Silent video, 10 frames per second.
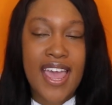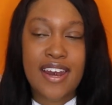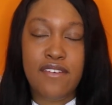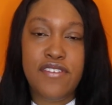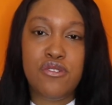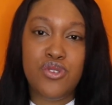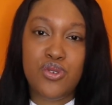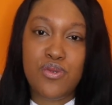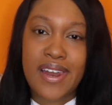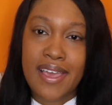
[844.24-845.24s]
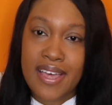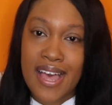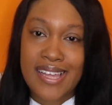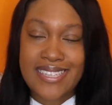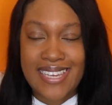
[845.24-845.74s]
And if you do like
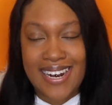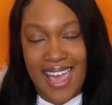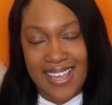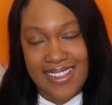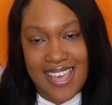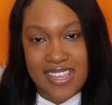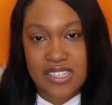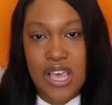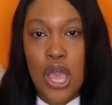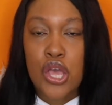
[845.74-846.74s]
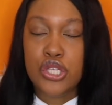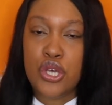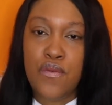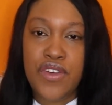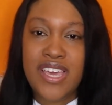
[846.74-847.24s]
content like this,
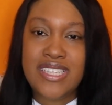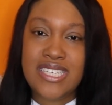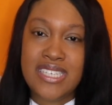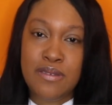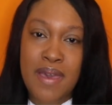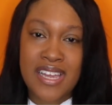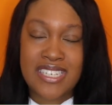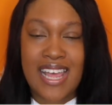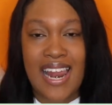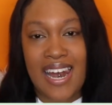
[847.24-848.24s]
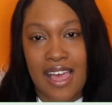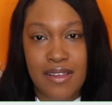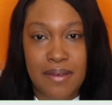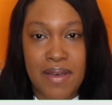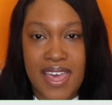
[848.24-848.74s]
don't forget to smash that
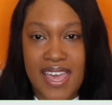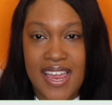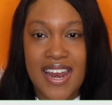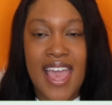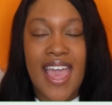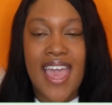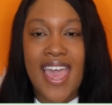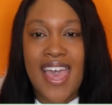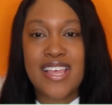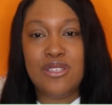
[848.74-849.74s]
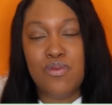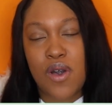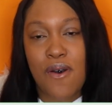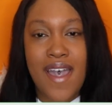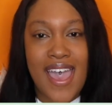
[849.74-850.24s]
like button as
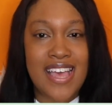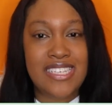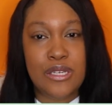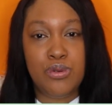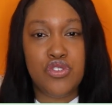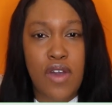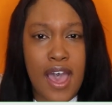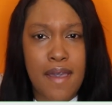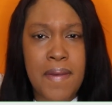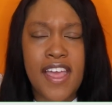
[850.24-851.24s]
well as subscribe.